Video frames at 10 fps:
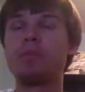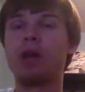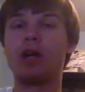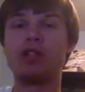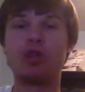
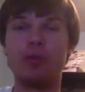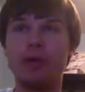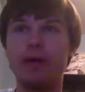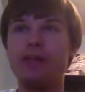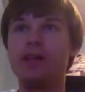
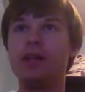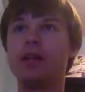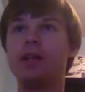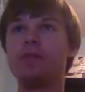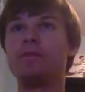October
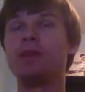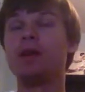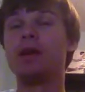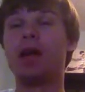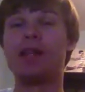18.
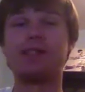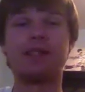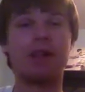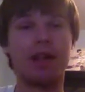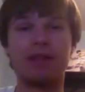It's
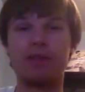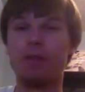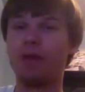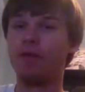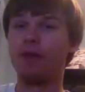the next
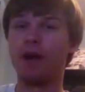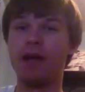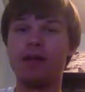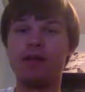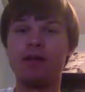big
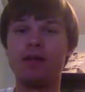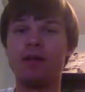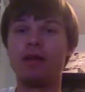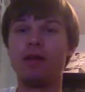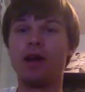fight
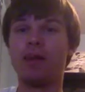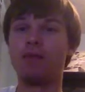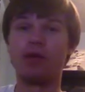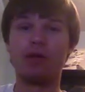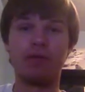I'm
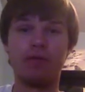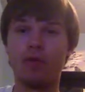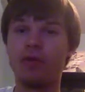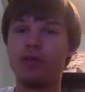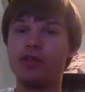looking
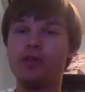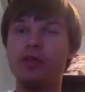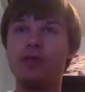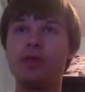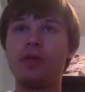forward
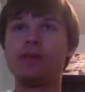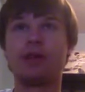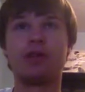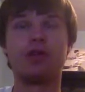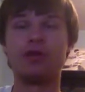to. It's the
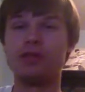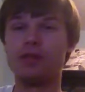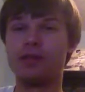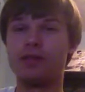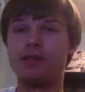
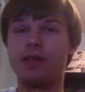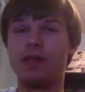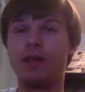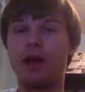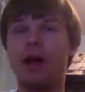closest.
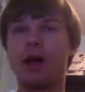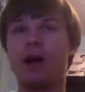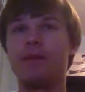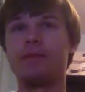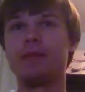
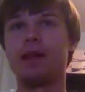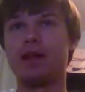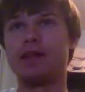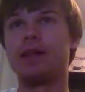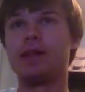
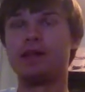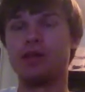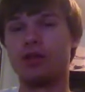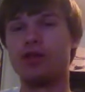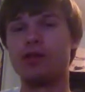It's the
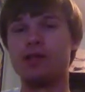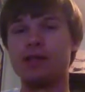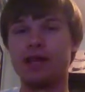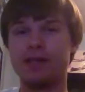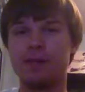closest
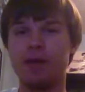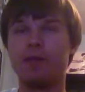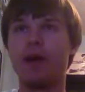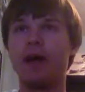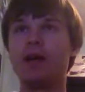next big
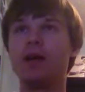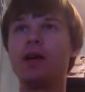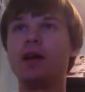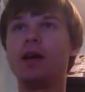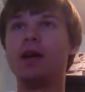fight,
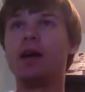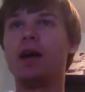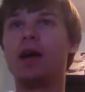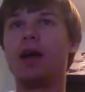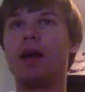
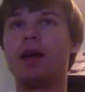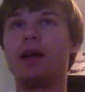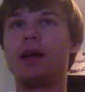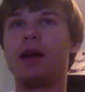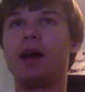and